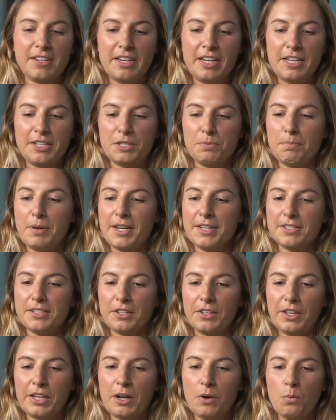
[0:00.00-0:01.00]
it's
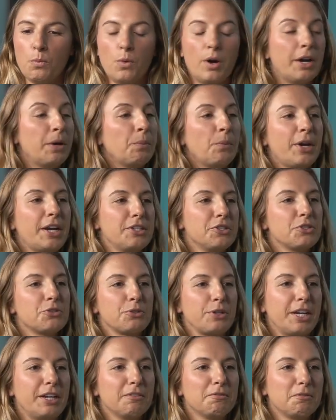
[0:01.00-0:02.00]
basically a one-way
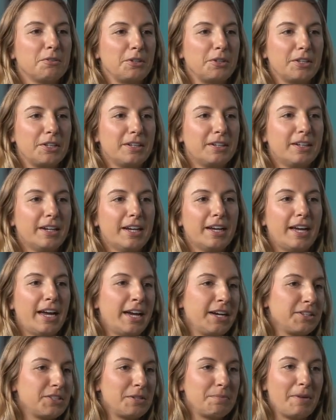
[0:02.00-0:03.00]
street for
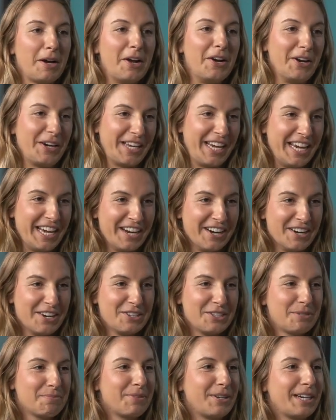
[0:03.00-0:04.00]
X amount of
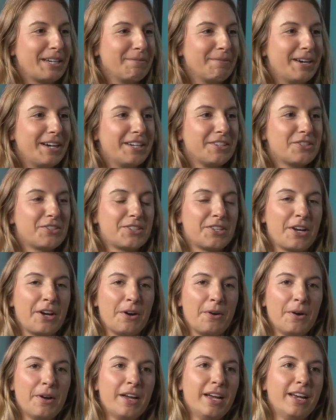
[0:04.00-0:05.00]
years, pretty much.
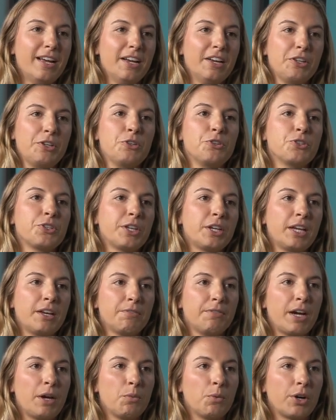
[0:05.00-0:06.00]
So usually if
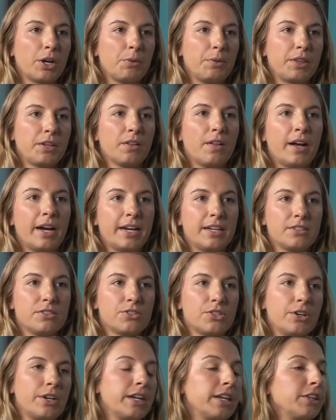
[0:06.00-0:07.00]
I work with clients
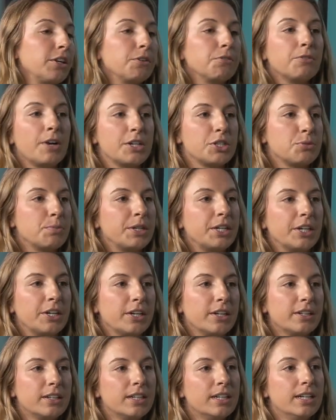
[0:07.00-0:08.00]
starting their freshman
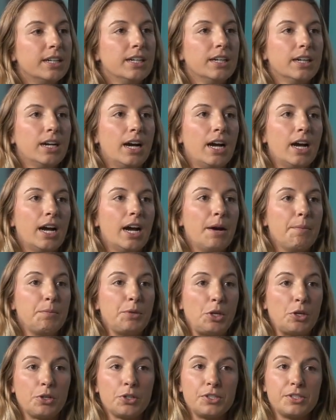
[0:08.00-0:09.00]
year,
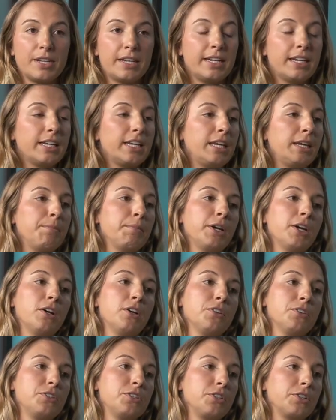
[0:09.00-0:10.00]
you're sending
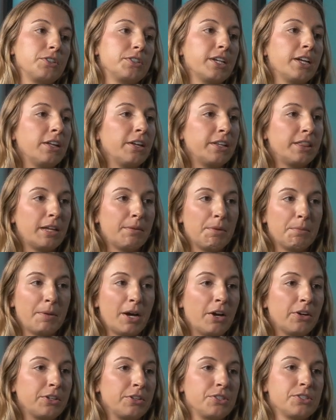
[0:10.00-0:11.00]
emails, you're telling them
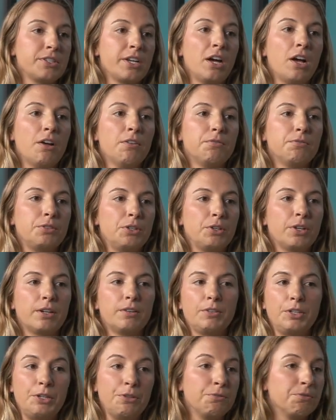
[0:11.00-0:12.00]
about yourself,
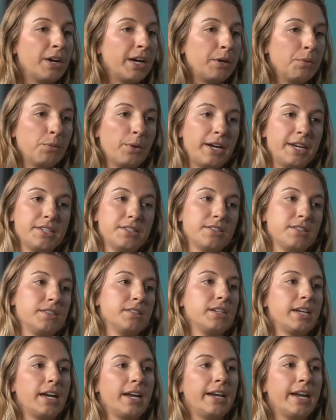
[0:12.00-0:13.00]
you find ways to
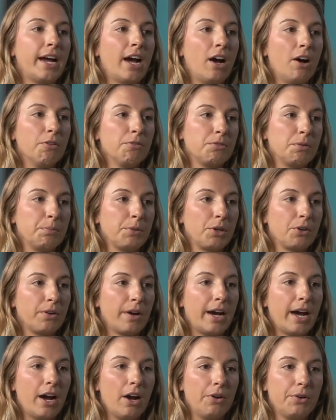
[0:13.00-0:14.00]
stand out from the
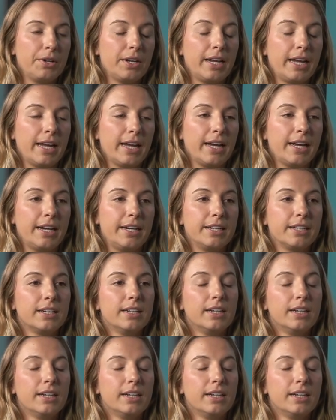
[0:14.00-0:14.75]
crowd, and